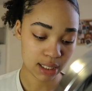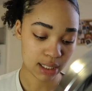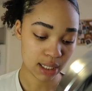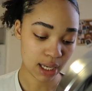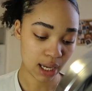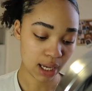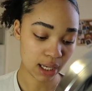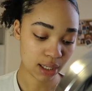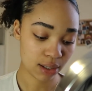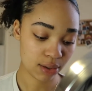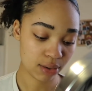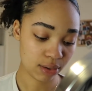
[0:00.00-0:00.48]

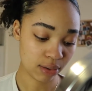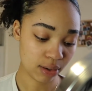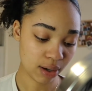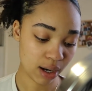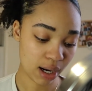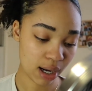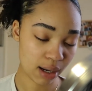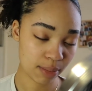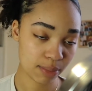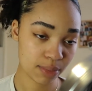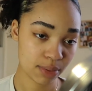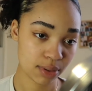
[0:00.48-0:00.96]
I
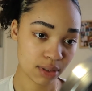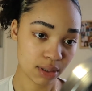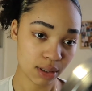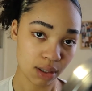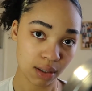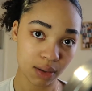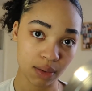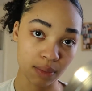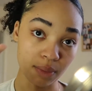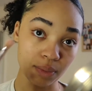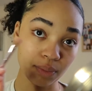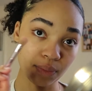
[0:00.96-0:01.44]
grab
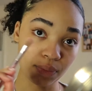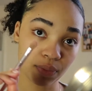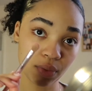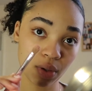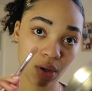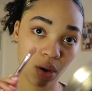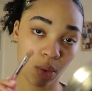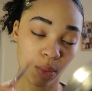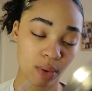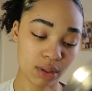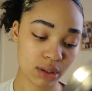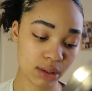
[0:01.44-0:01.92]
some
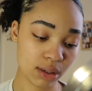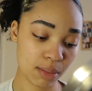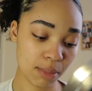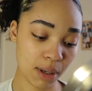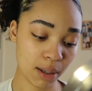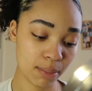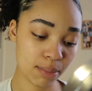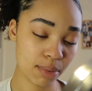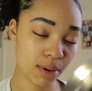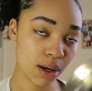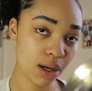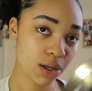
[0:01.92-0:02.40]
with my
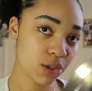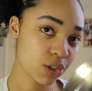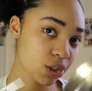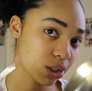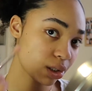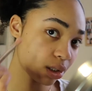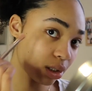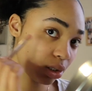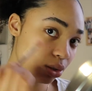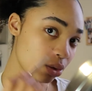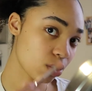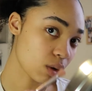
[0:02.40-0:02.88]
brush
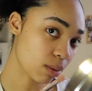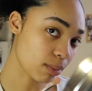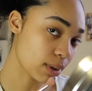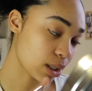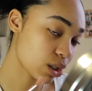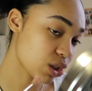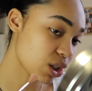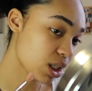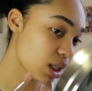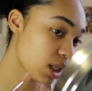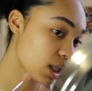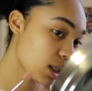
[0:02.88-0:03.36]
to do on my
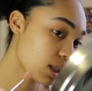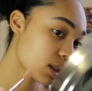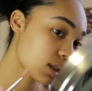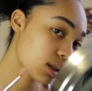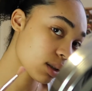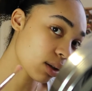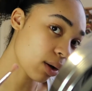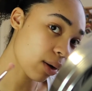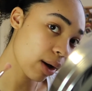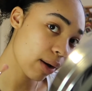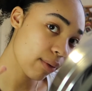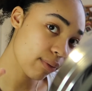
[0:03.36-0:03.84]
cheeks.
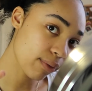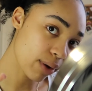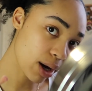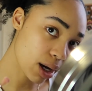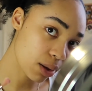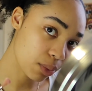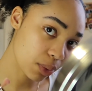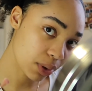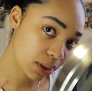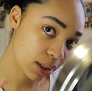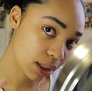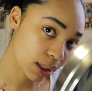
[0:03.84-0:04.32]
So I
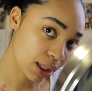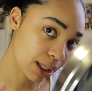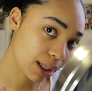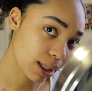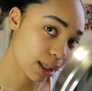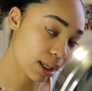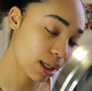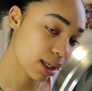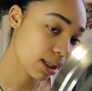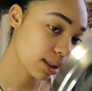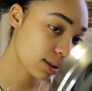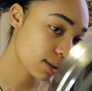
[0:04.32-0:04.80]
find where the light
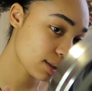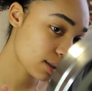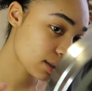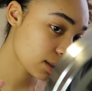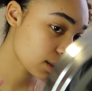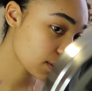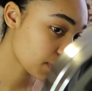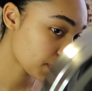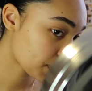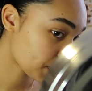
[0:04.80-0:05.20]
hits.